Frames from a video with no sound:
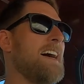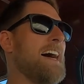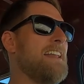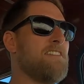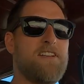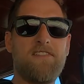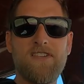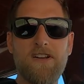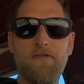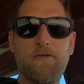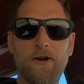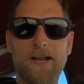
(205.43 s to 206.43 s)
I don't even
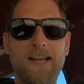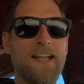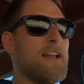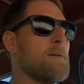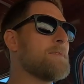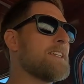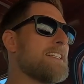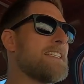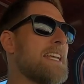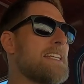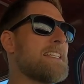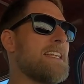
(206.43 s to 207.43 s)
know if we're gonna get up to
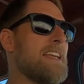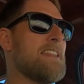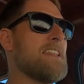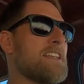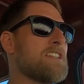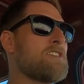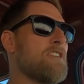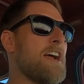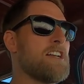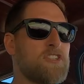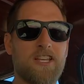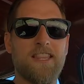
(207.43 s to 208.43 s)
60 in this
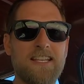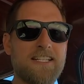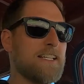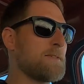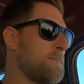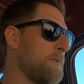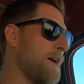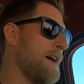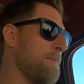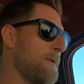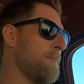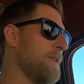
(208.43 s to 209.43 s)
stretch, and this is
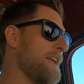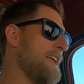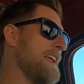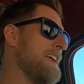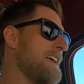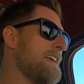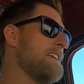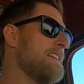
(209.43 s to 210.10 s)
probably a